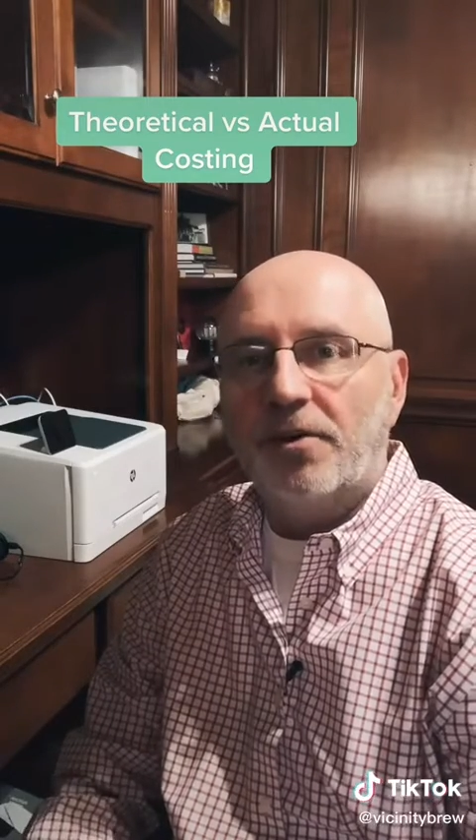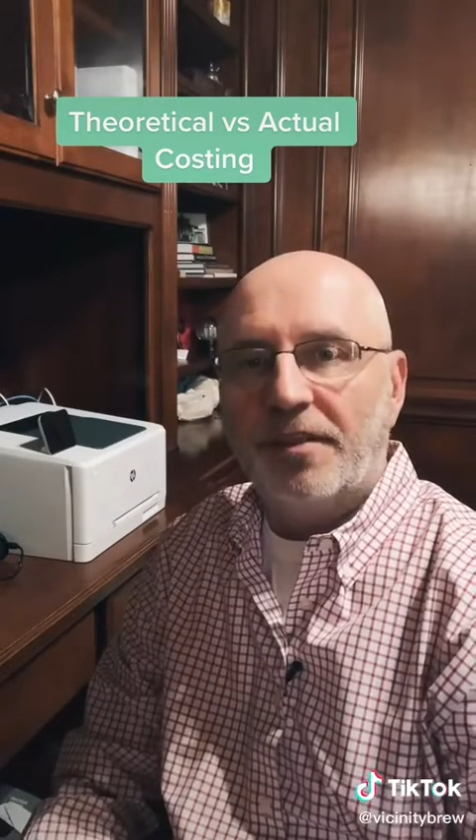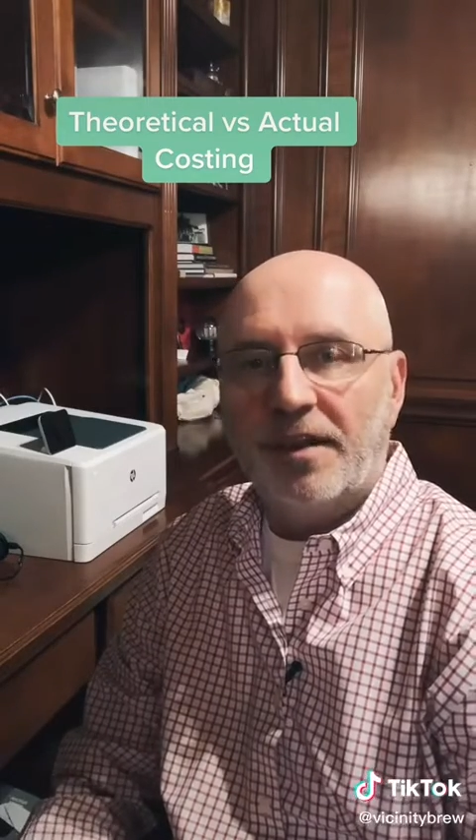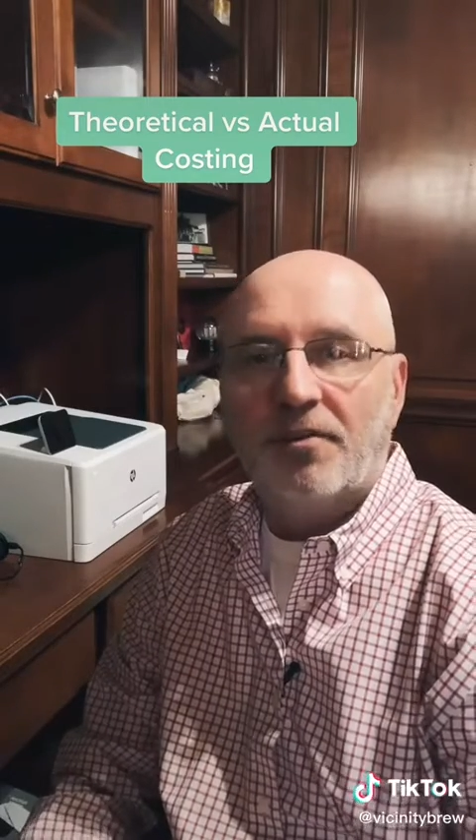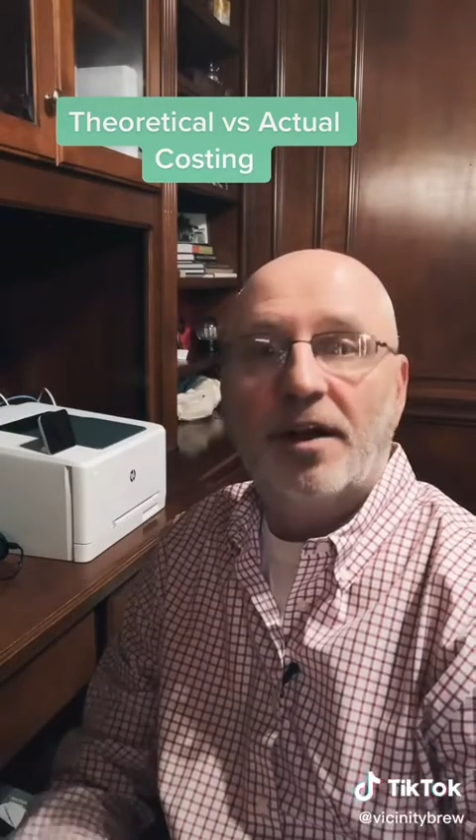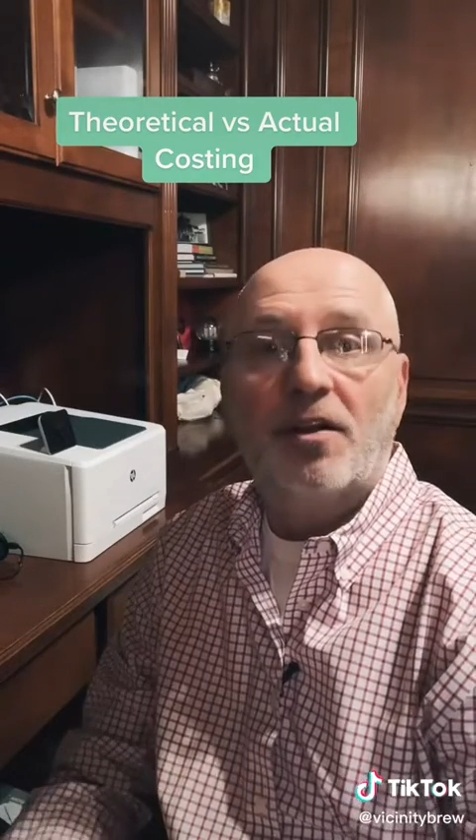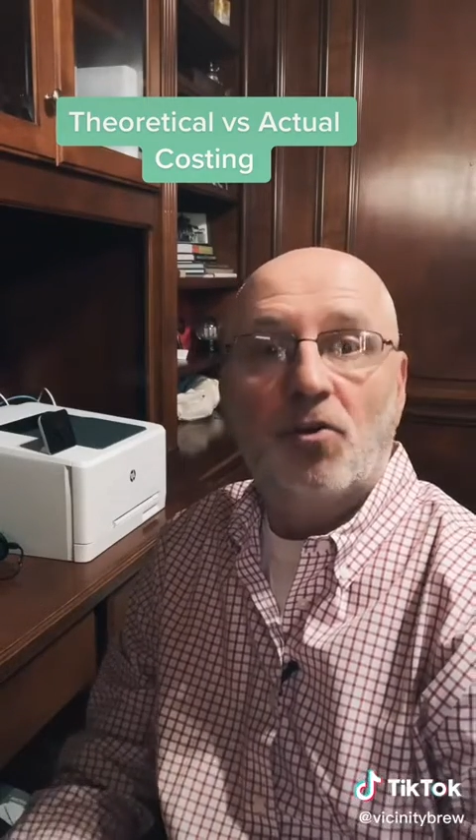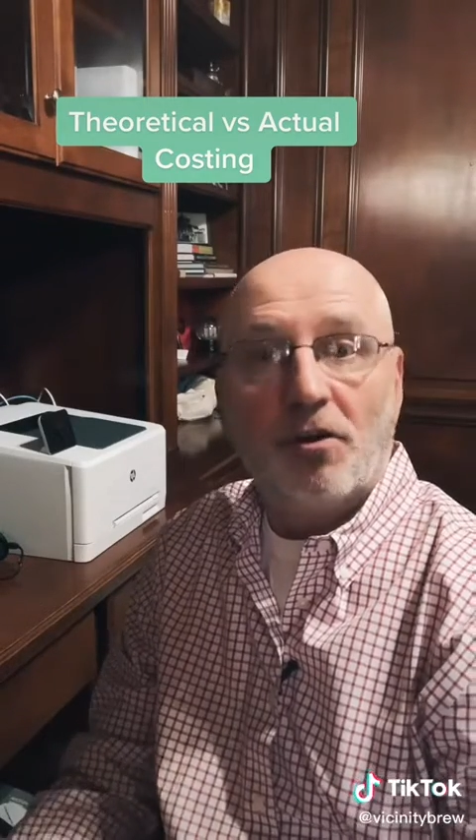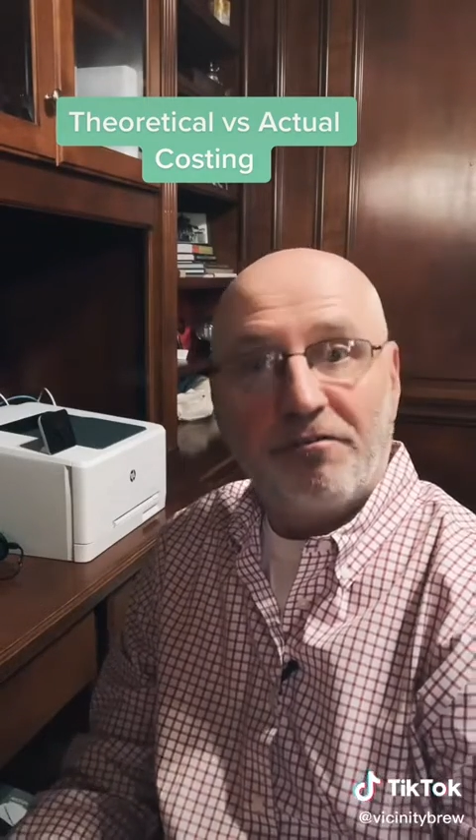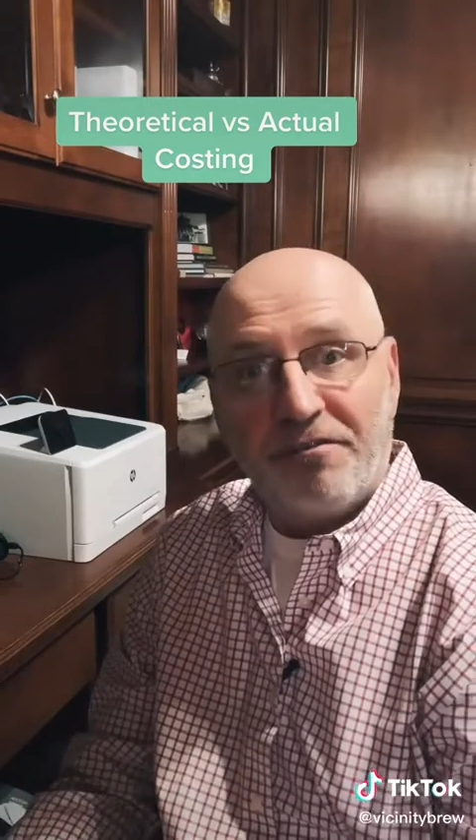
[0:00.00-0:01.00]
theoretical
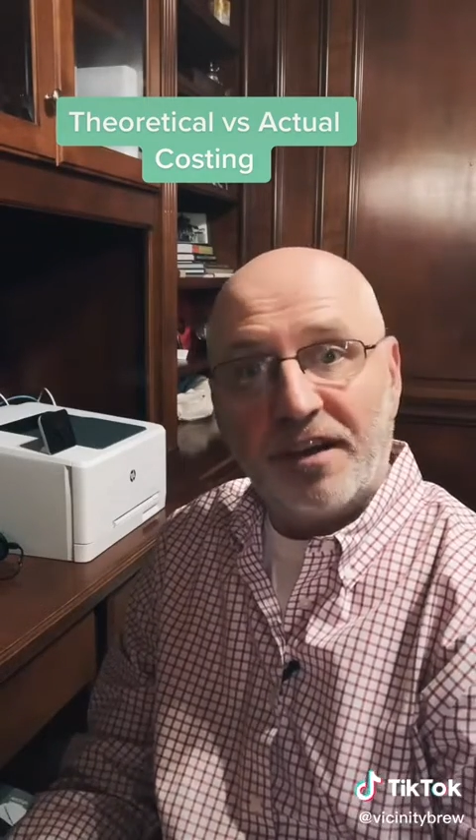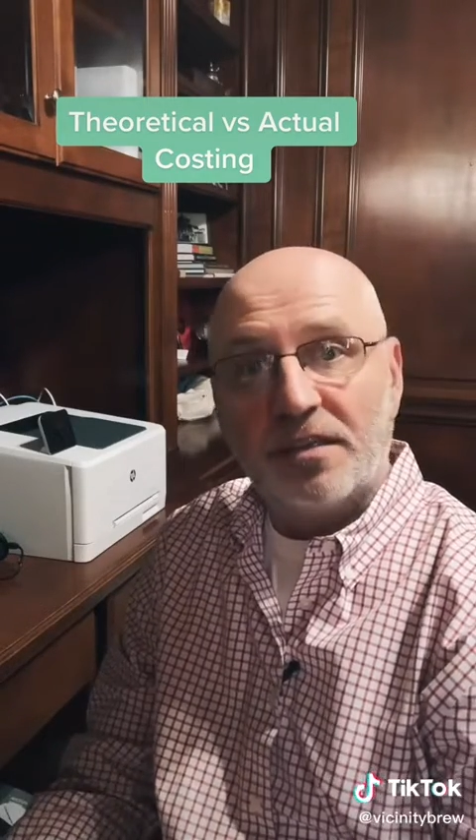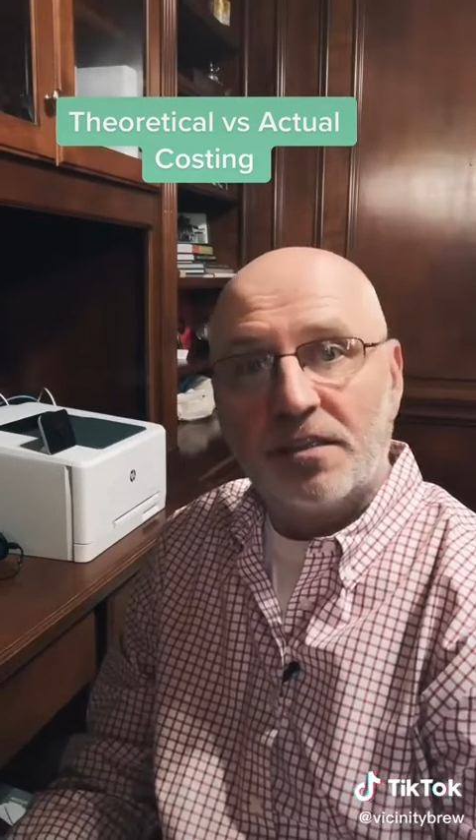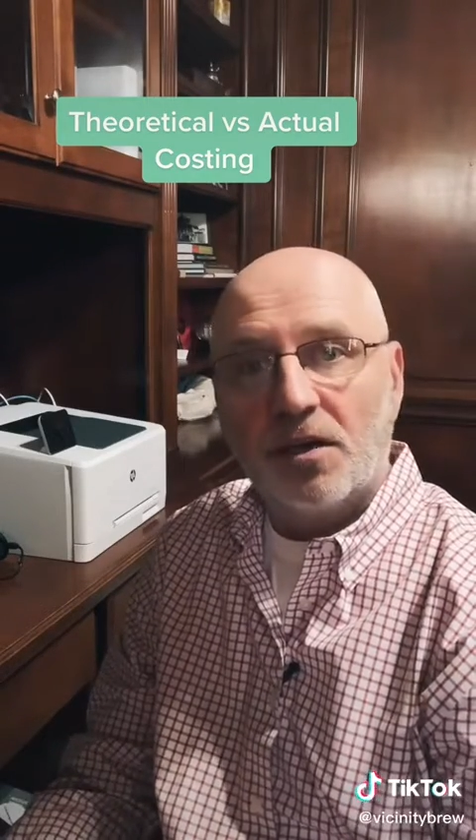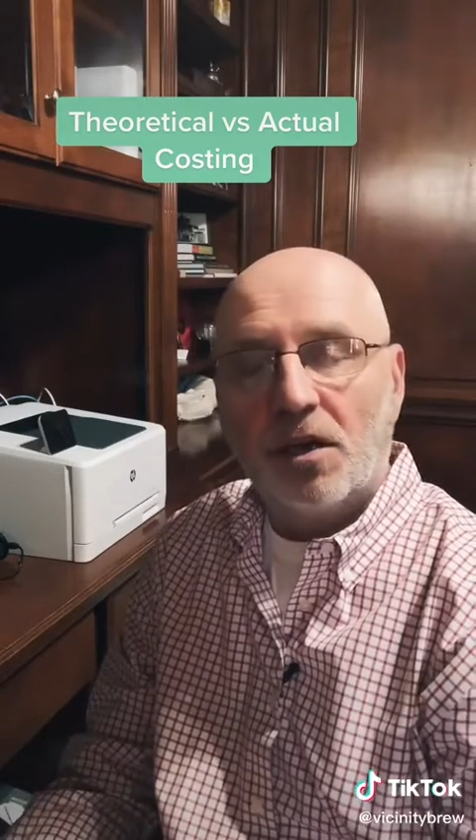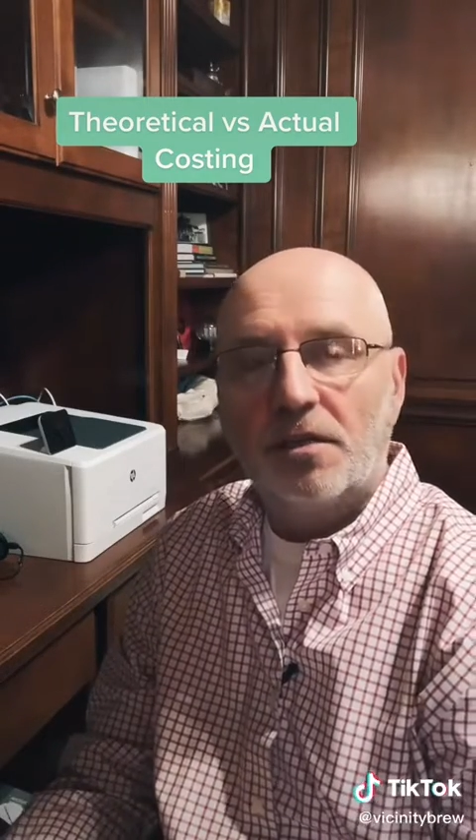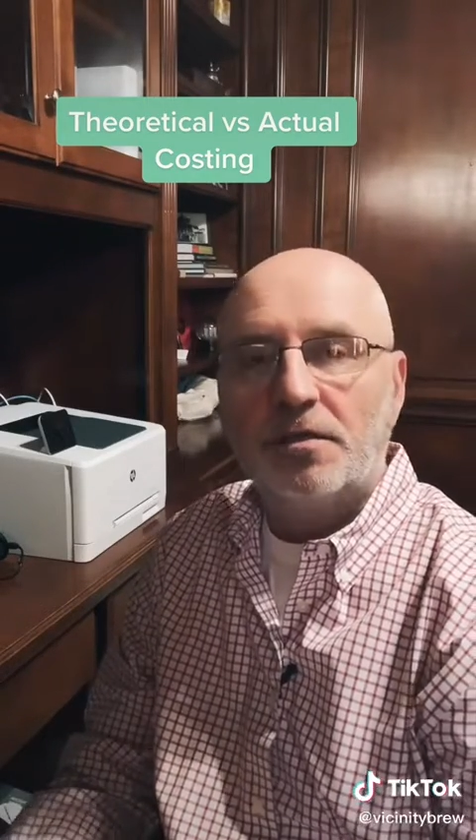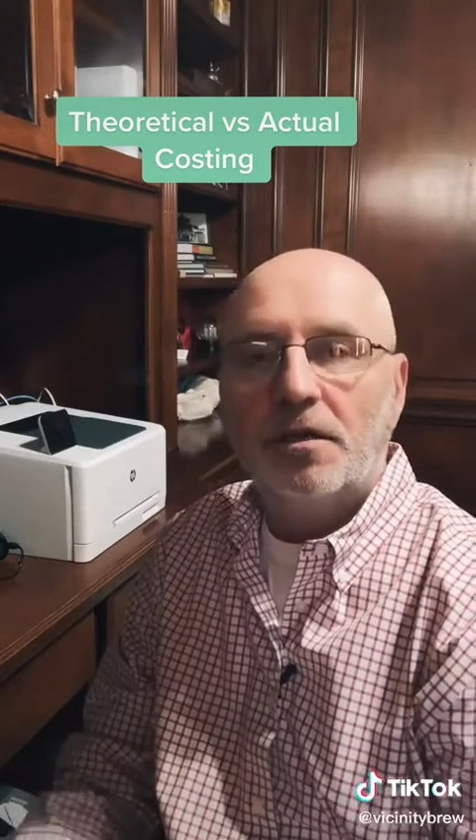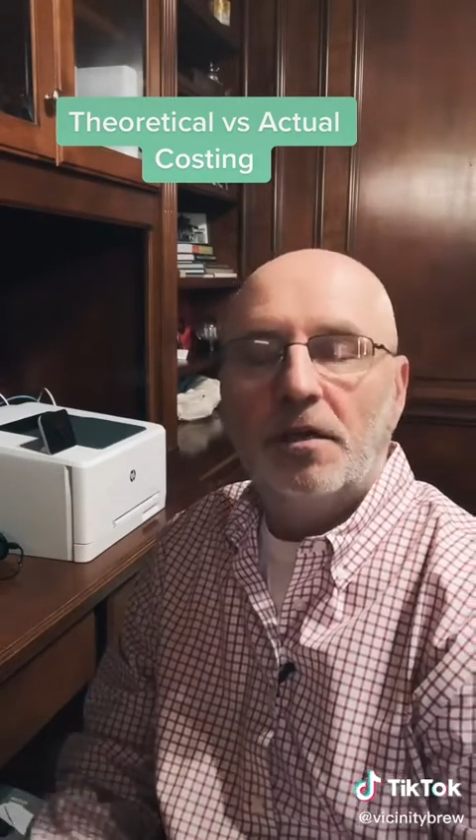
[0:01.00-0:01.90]
or a fixed cost,